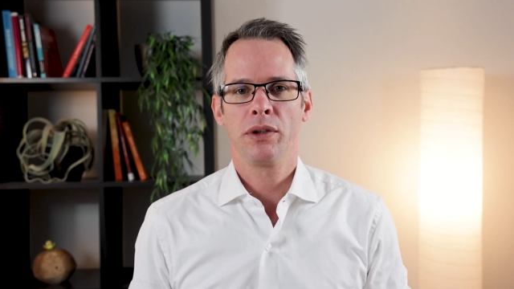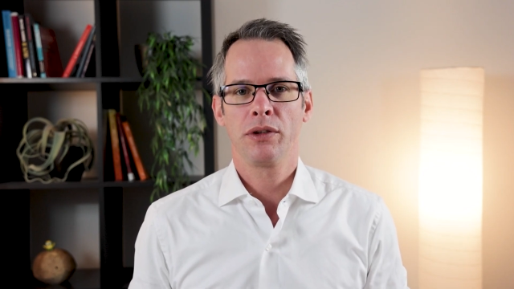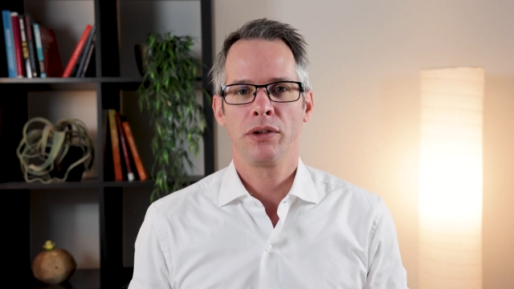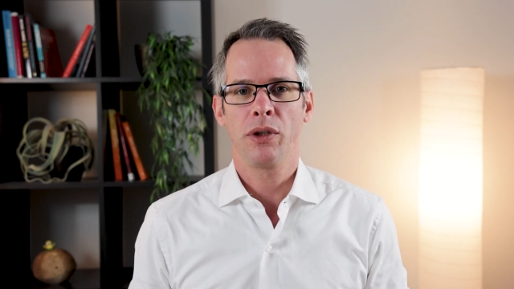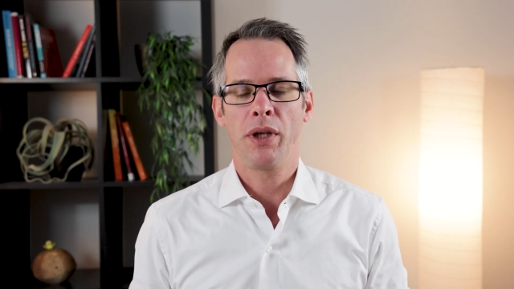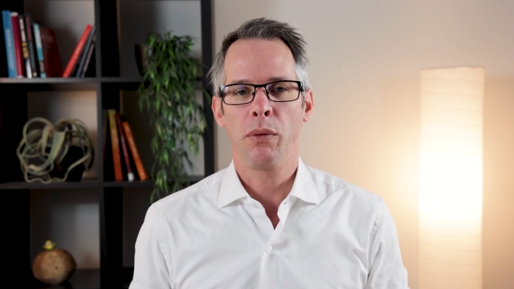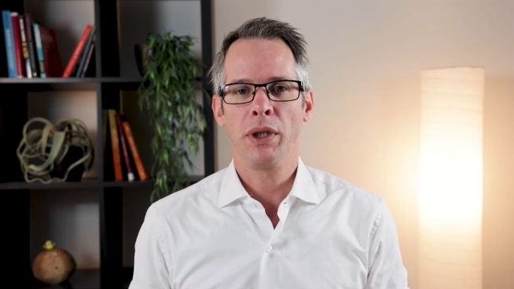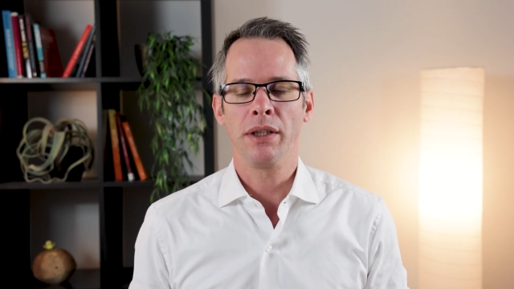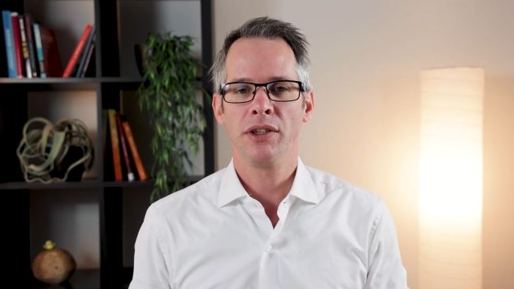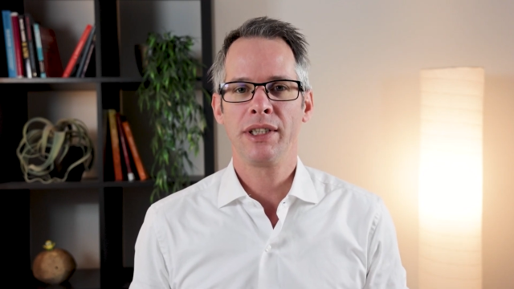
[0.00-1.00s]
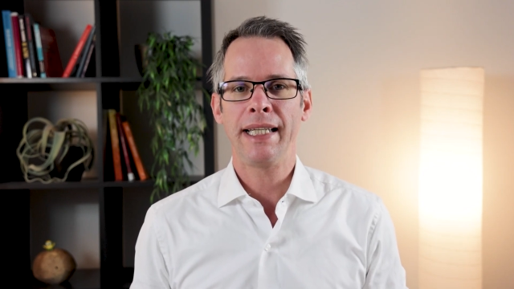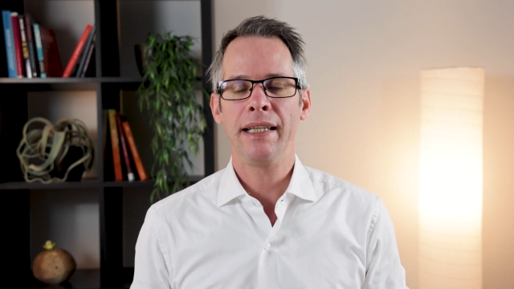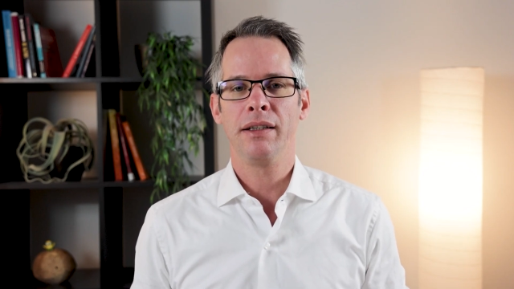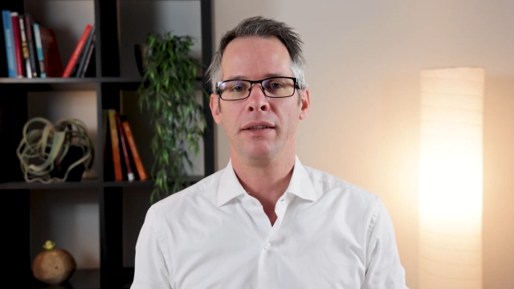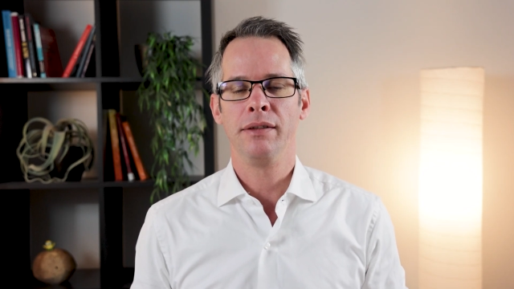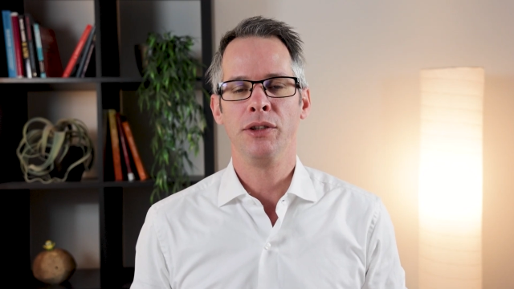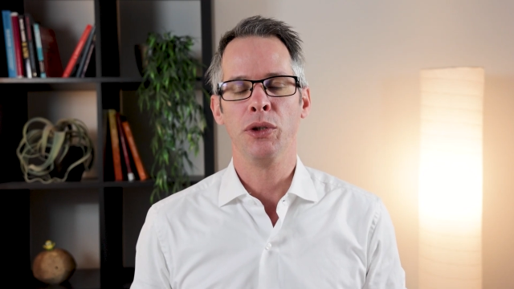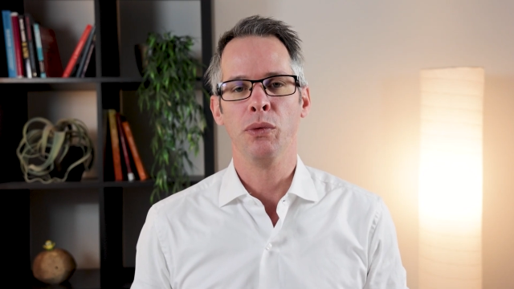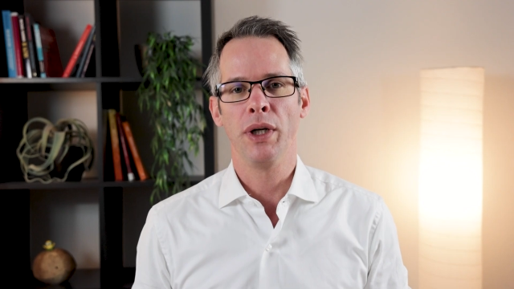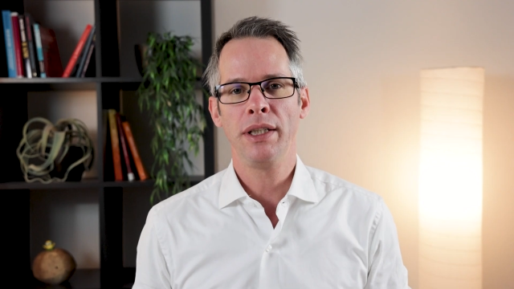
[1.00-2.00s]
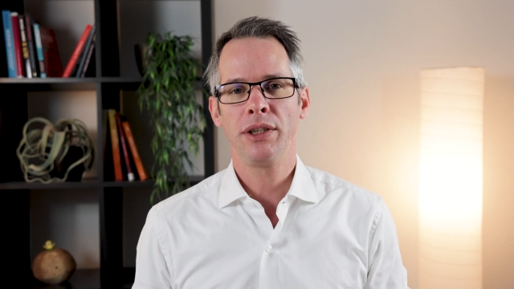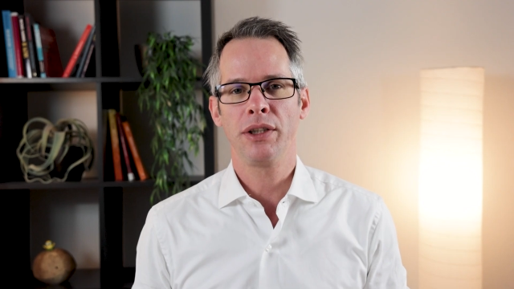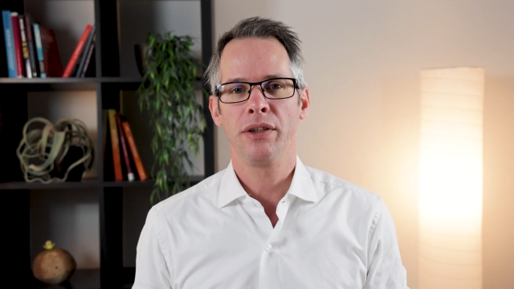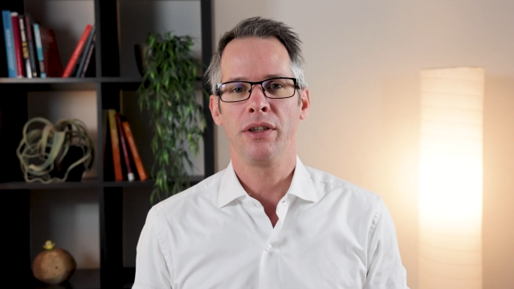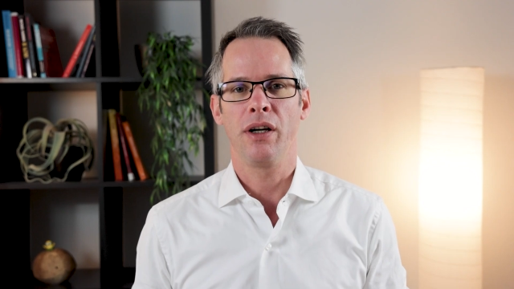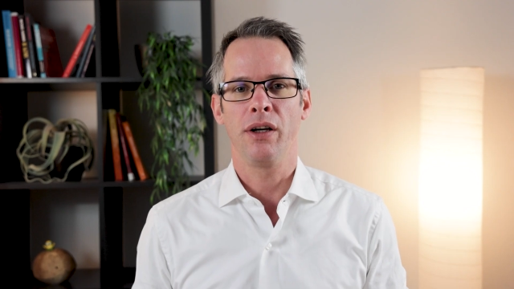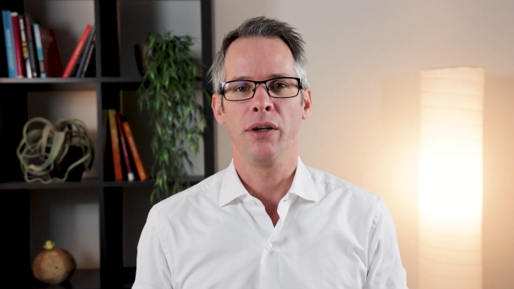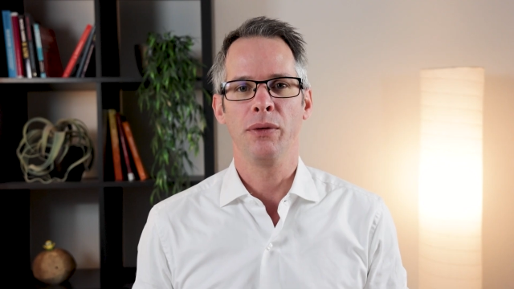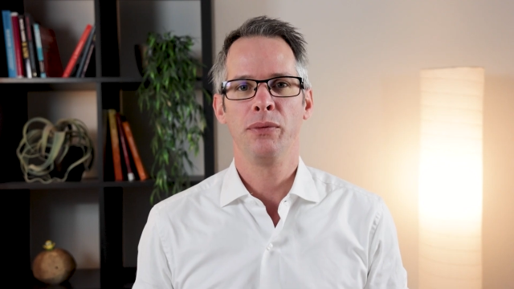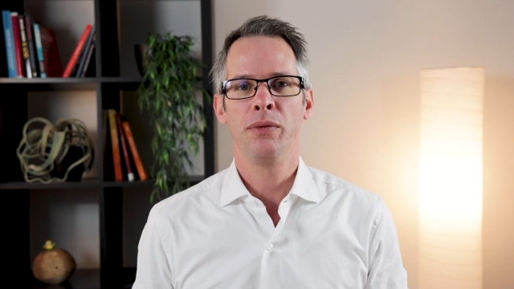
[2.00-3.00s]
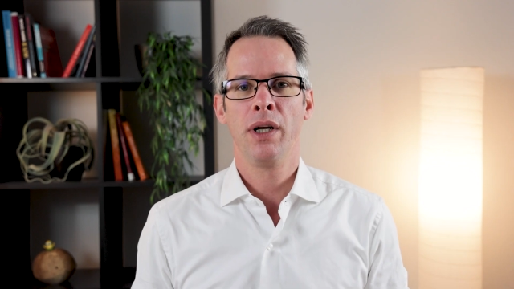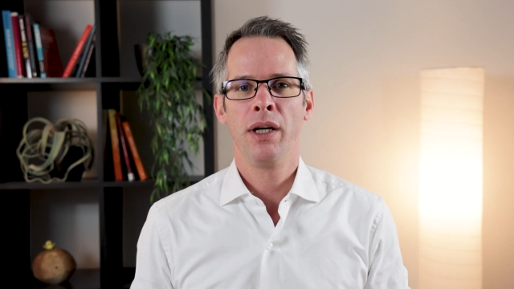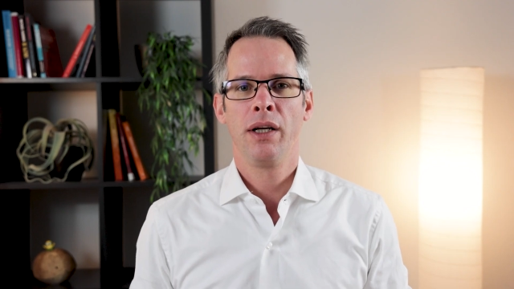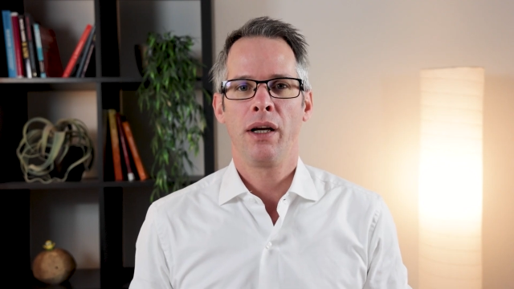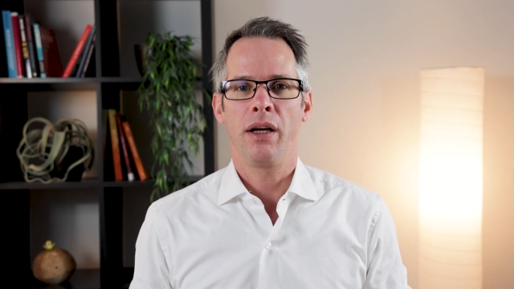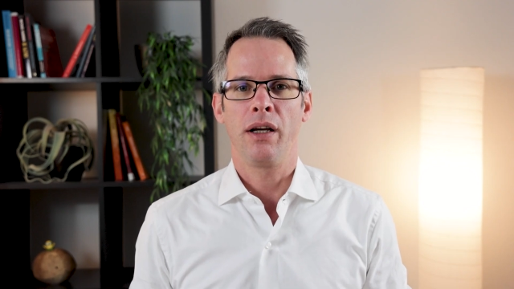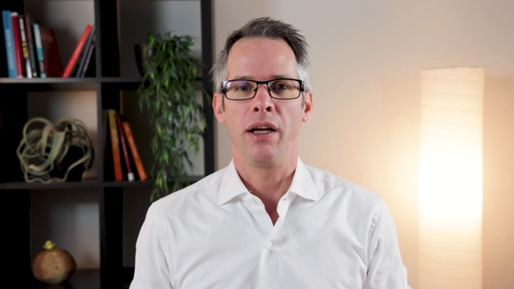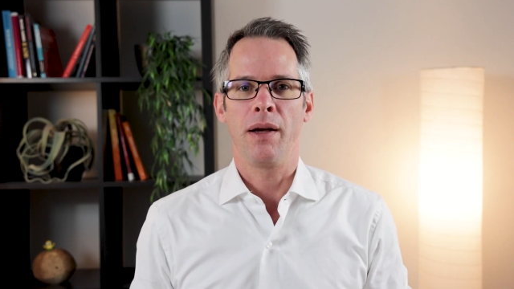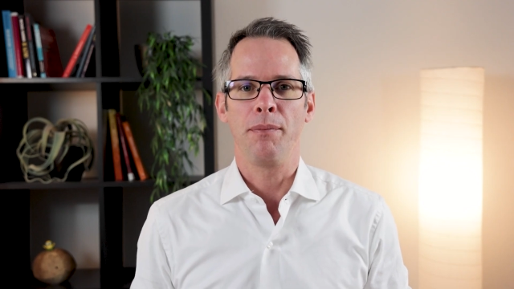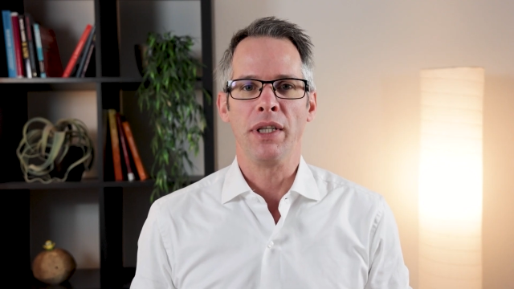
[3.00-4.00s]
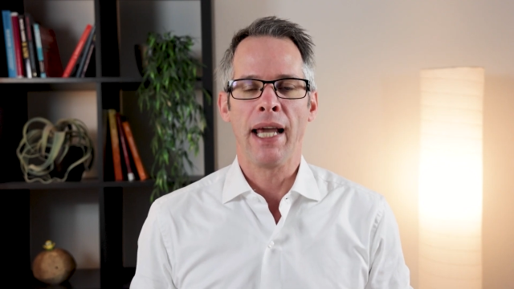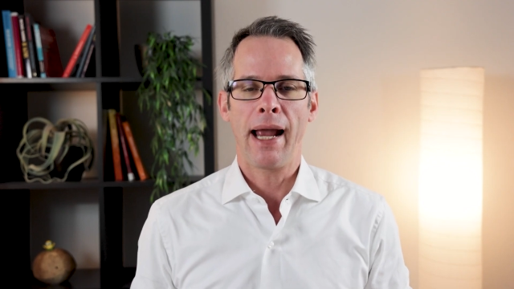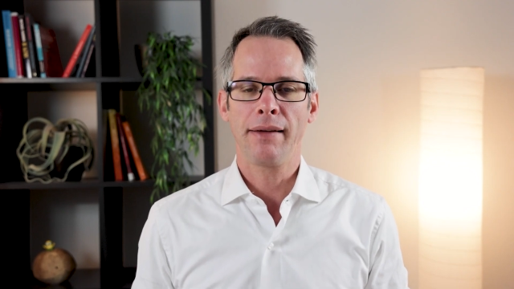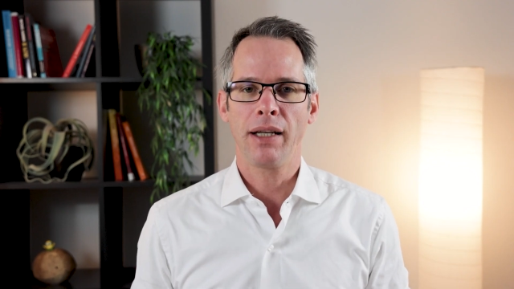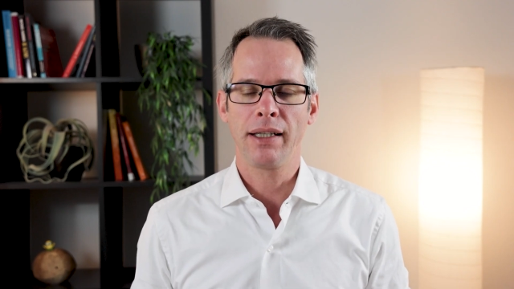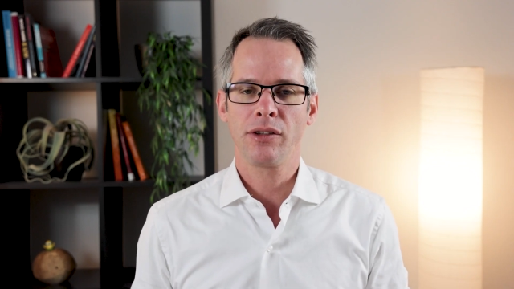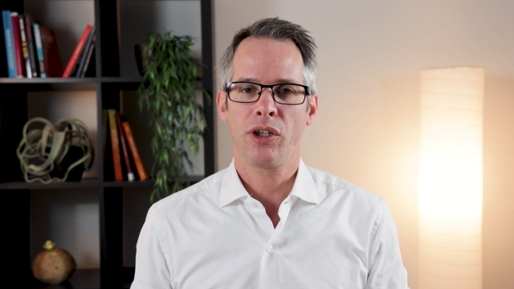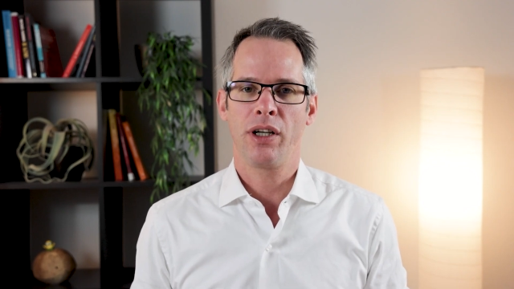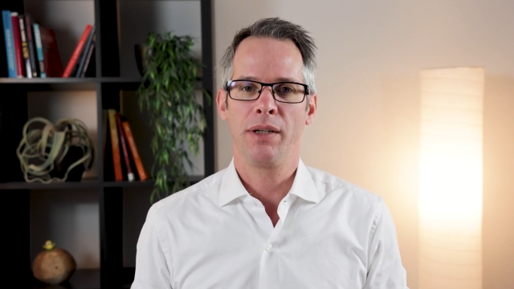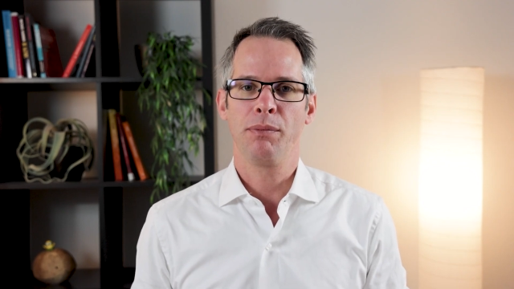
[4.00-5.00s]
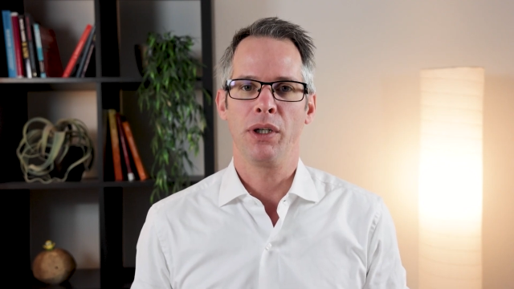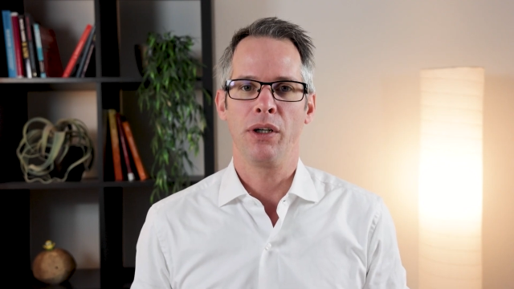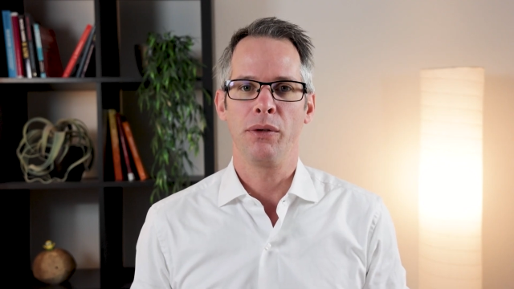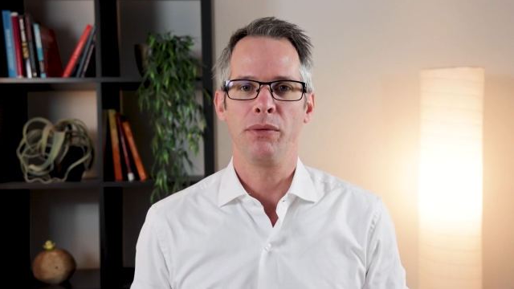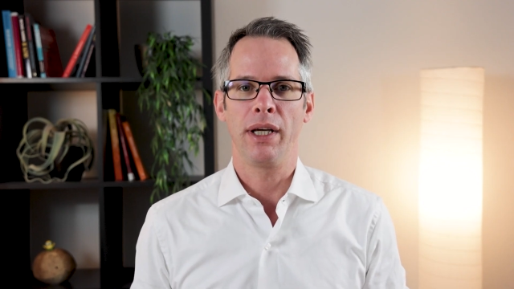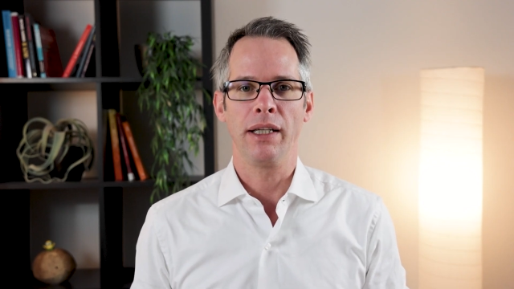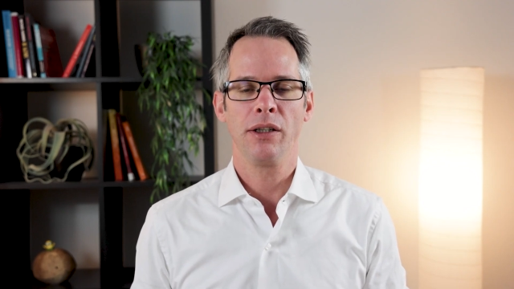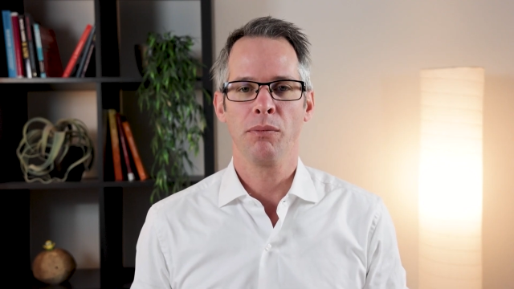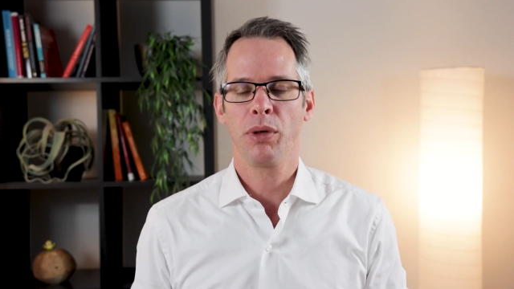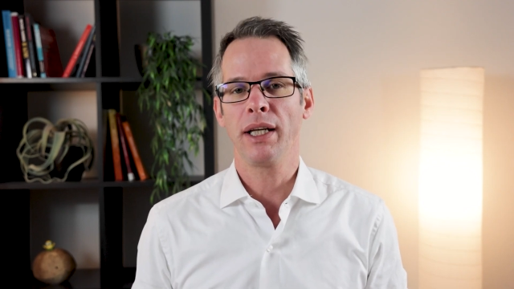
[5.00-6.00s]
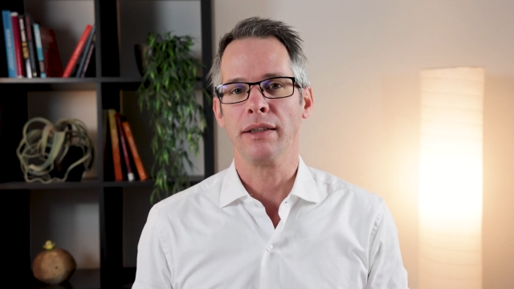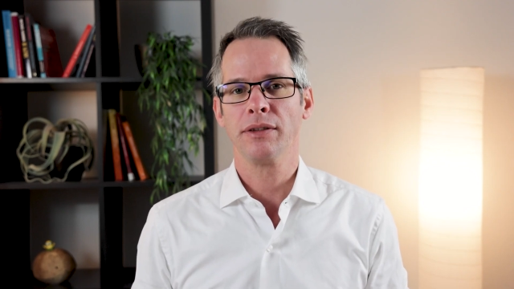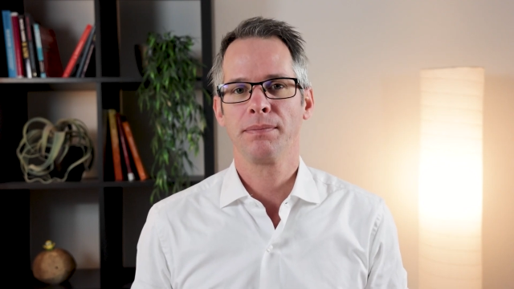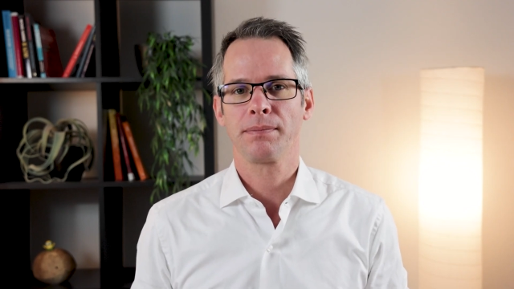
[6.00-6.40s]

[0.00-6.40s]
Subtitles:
so that we can see the duration of the handling time of a complaint.